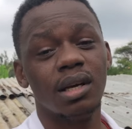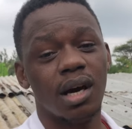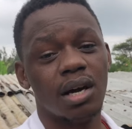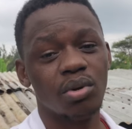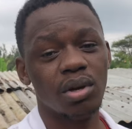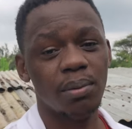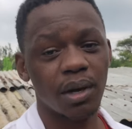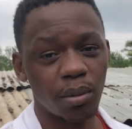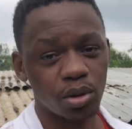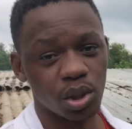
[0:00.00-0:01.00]
and you will be
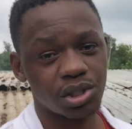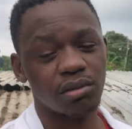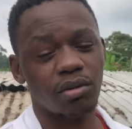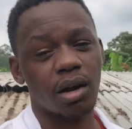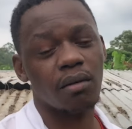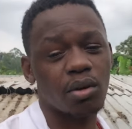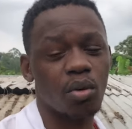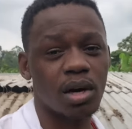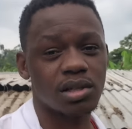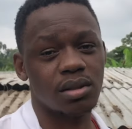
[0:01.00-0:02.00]
able to achieve whatever you
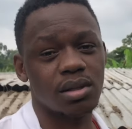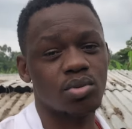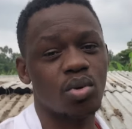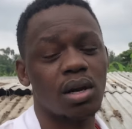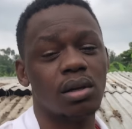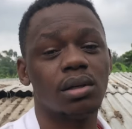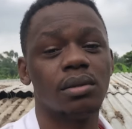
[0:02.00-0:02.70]
want in this world.